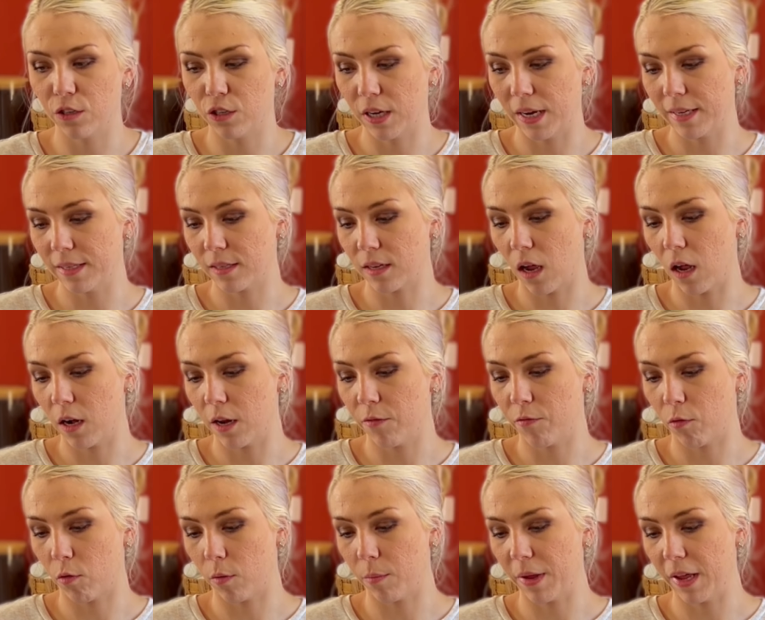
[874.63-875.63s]
Chase got it
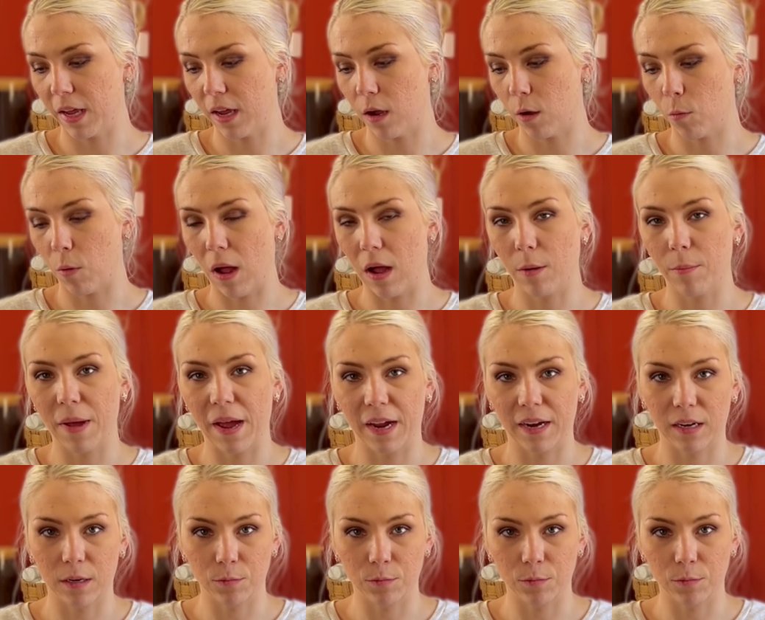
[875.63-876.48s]
for me a while back.